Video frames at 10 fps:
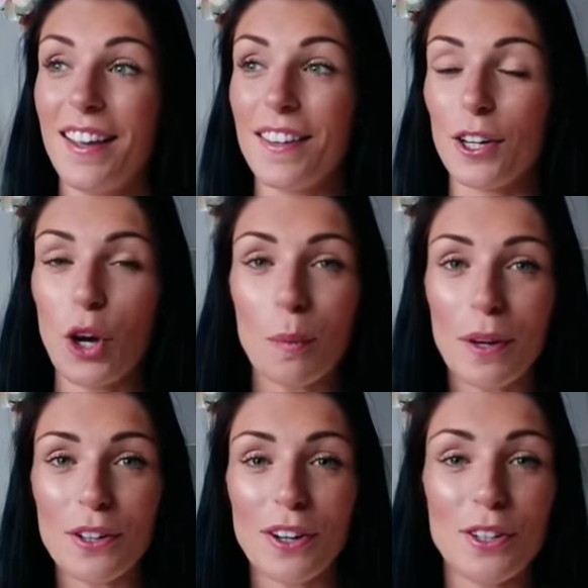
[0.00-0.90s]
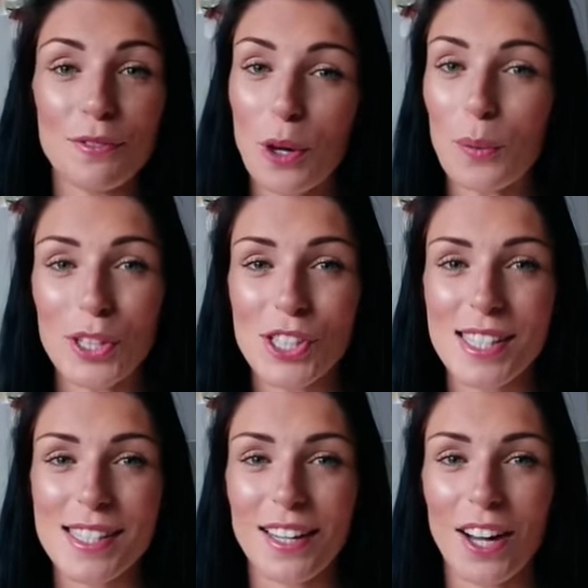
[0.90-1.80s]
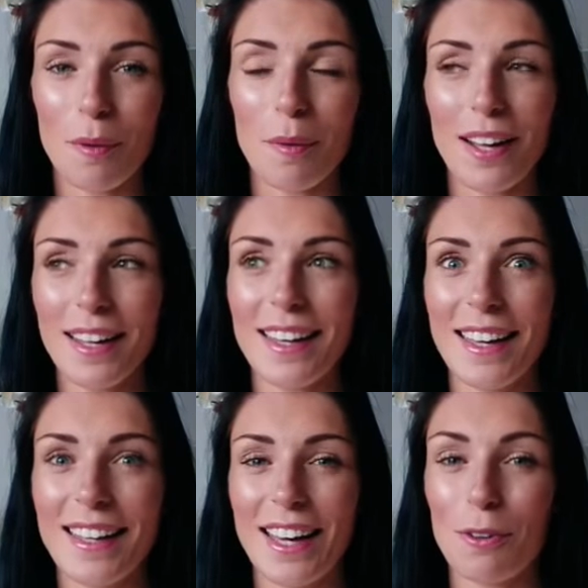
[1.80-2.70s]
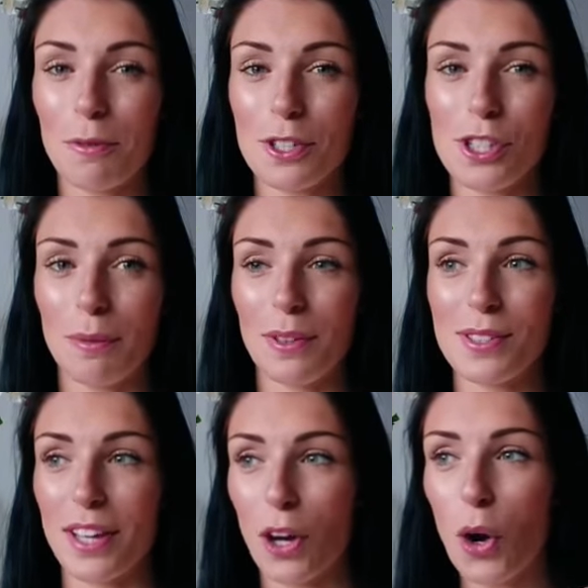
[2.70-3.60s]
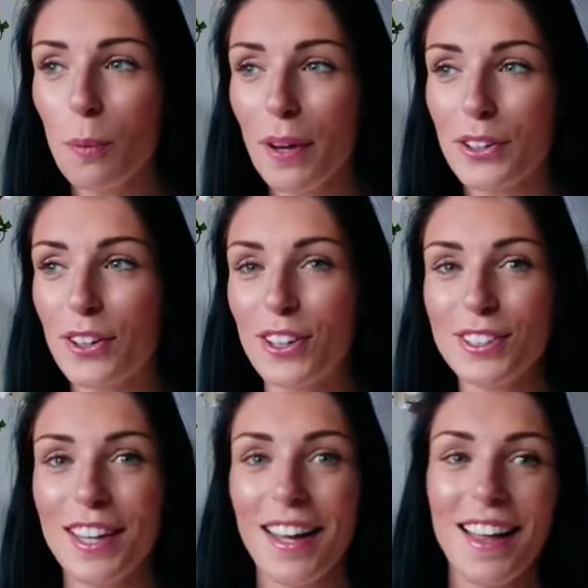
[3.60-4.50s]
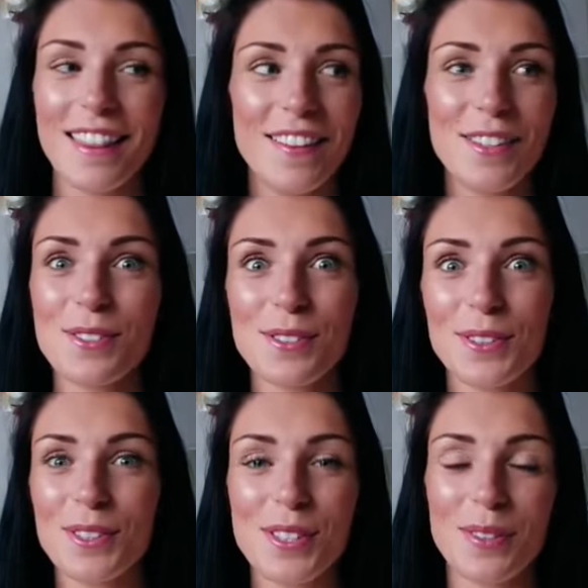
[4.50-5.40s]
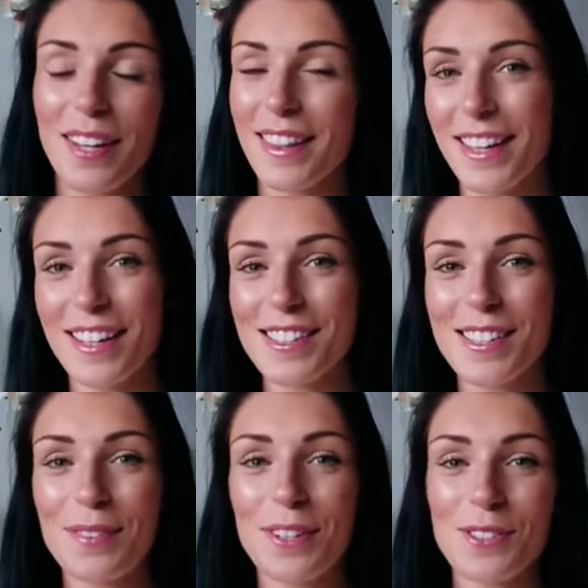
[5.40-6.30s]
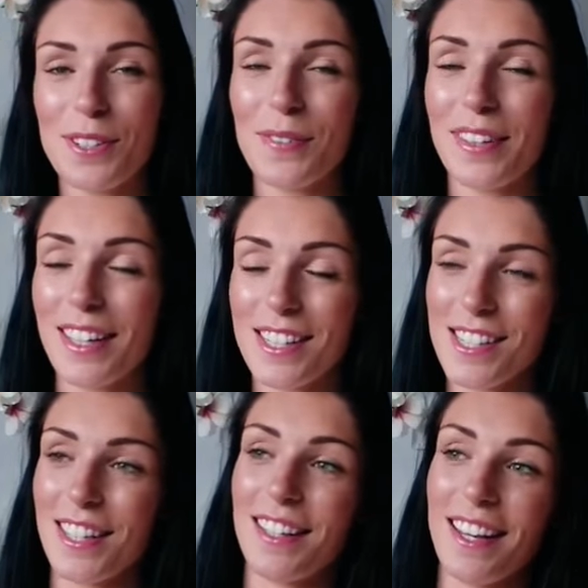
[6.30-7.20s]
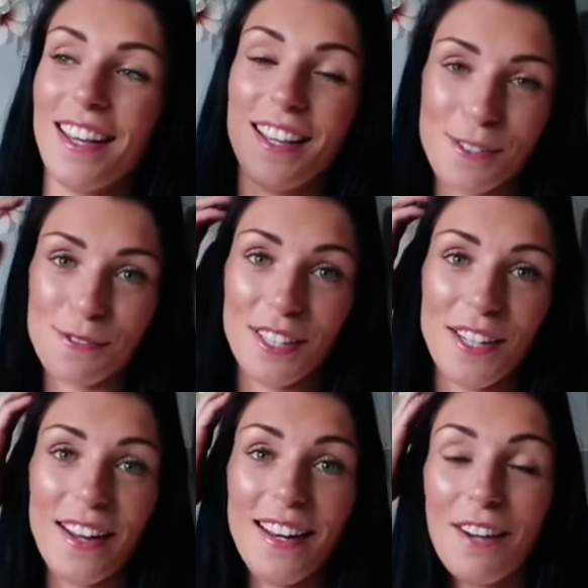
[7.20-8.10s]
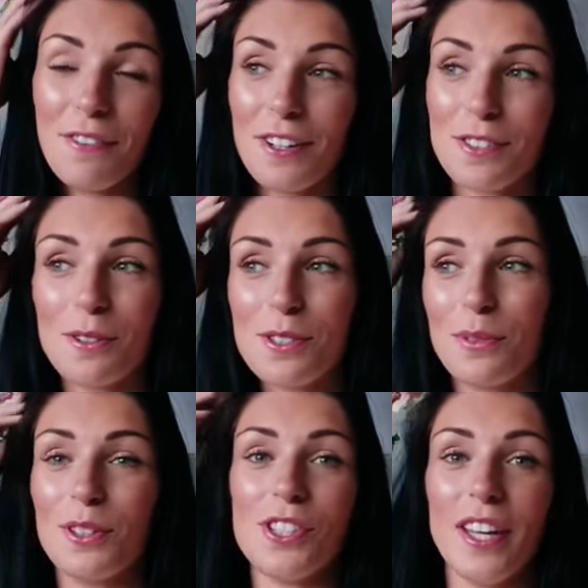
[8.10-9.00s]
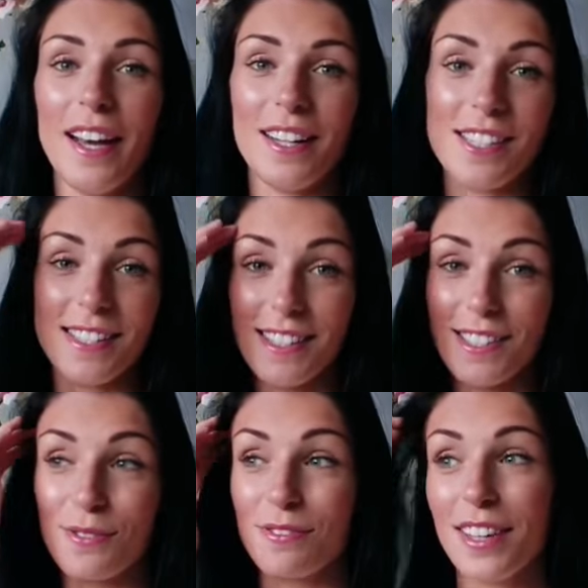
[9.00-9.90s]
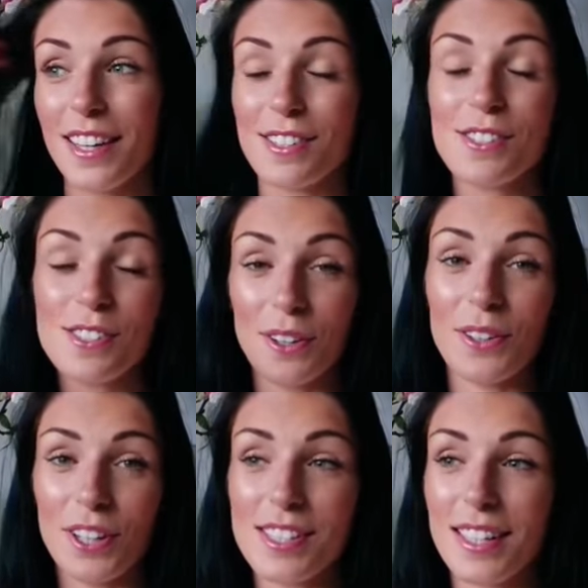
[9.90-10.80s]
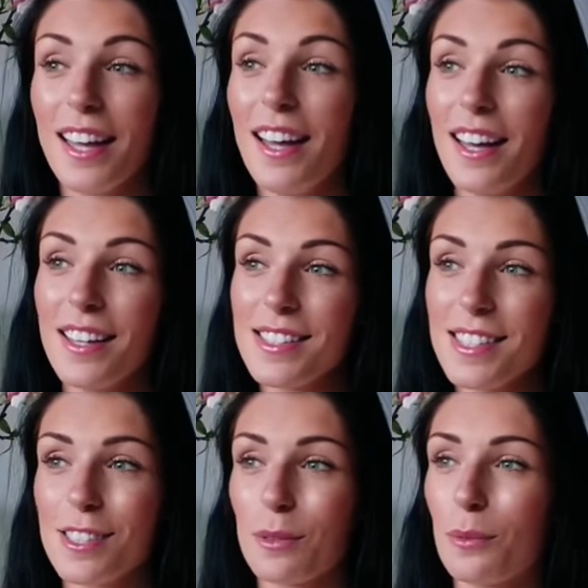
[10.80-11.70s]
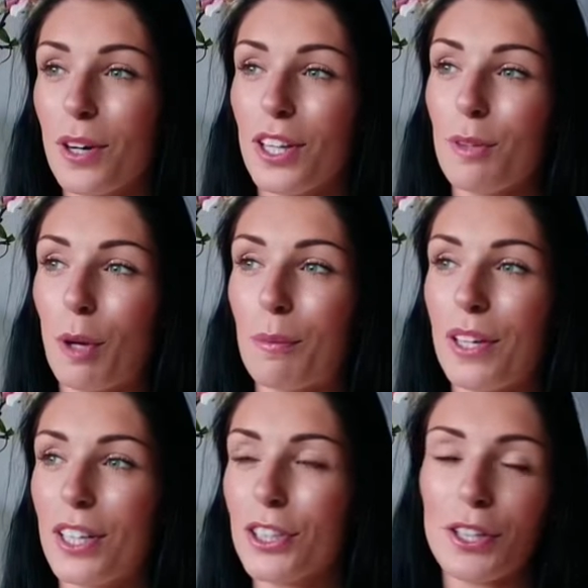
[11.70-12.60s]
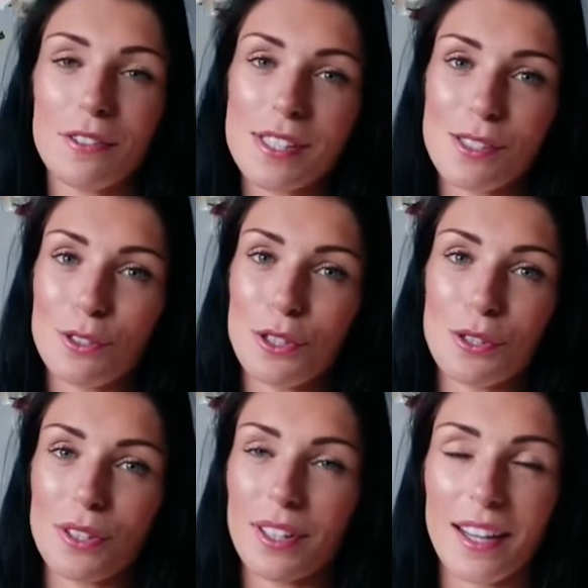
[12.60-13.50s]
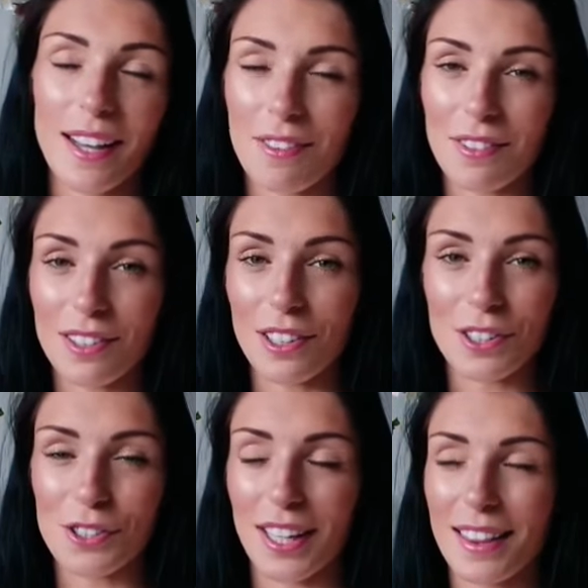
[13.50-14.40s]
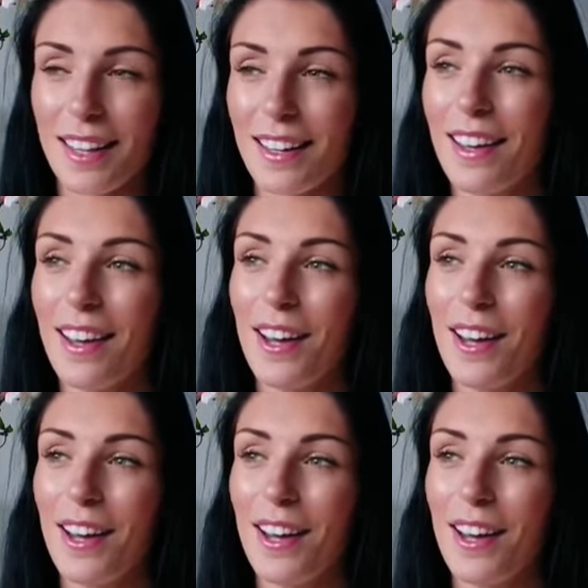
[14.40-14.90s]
like, oh my god, you've got to watch The Sinner. We were like, okay, we watched it, and we was like, oh my god, this is awesome, like thanks so much for the recommendation. Yeah, it's really great, and everyone I'm told to watch it actually says it's so good. So yeah, season 1 at the moment. I don't know if season 2's on there, I haven't looked or anything,